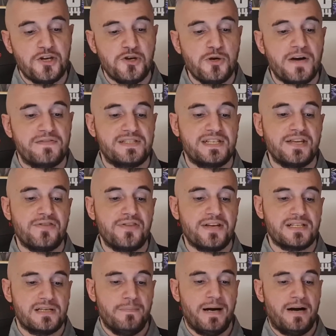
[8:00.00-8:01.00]
UFC
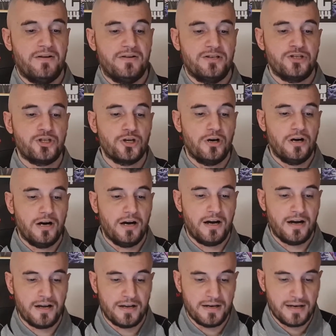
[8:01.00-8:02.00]
thinks about
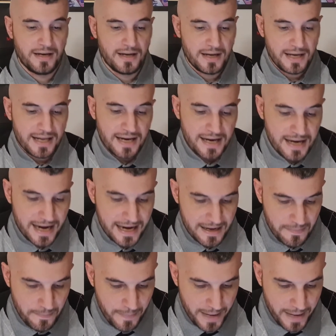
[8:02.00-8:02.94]
Nate